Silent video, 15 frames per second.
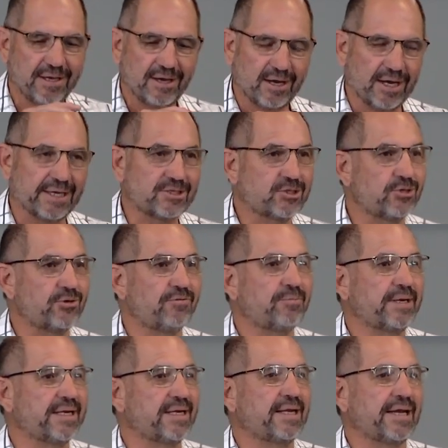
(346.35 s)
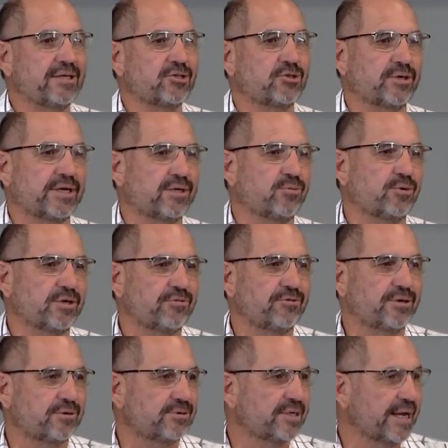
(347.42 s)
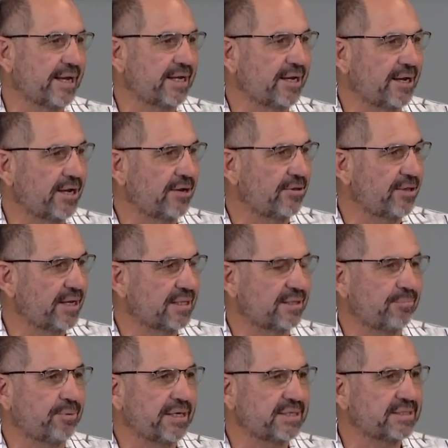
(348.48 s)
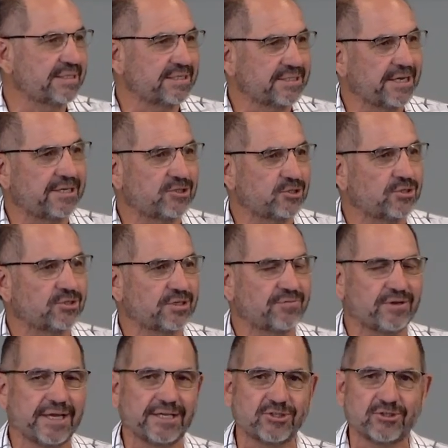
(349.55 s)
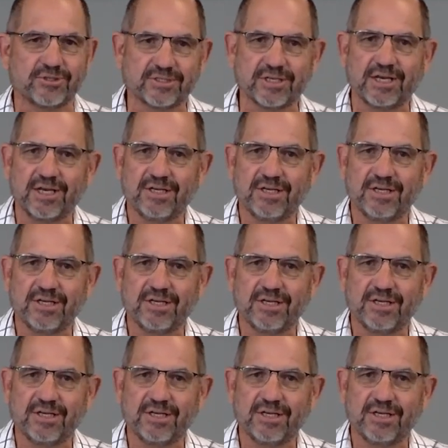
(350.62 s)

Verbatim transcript: I too have been a lecturer at Whitefield and know that the best intentions of lecturers